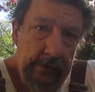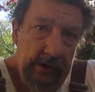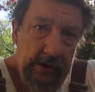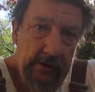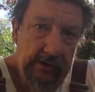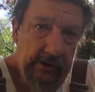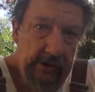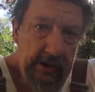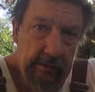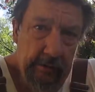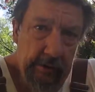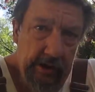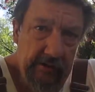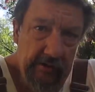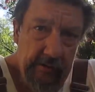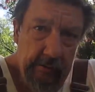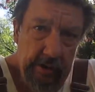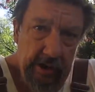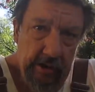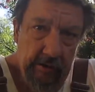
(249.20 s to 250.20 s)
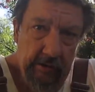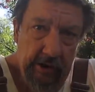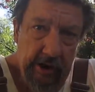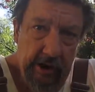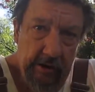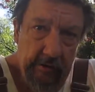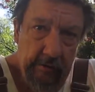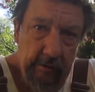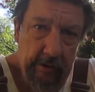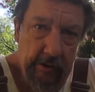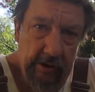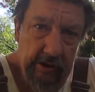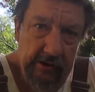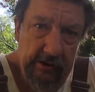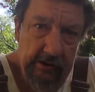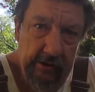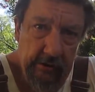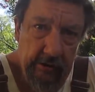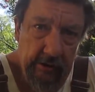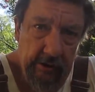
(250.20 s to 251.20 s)
so you won't even be around while it's
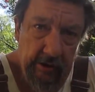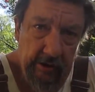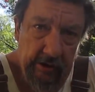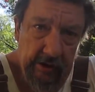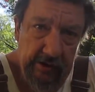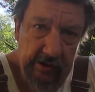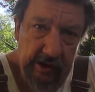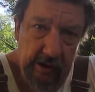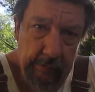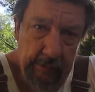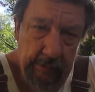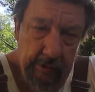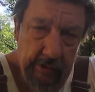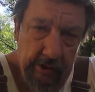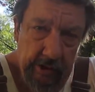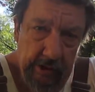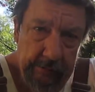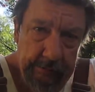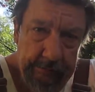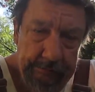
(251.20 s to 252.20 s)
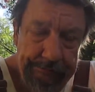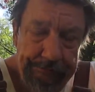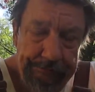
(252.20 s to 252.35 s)
doing all this uploading.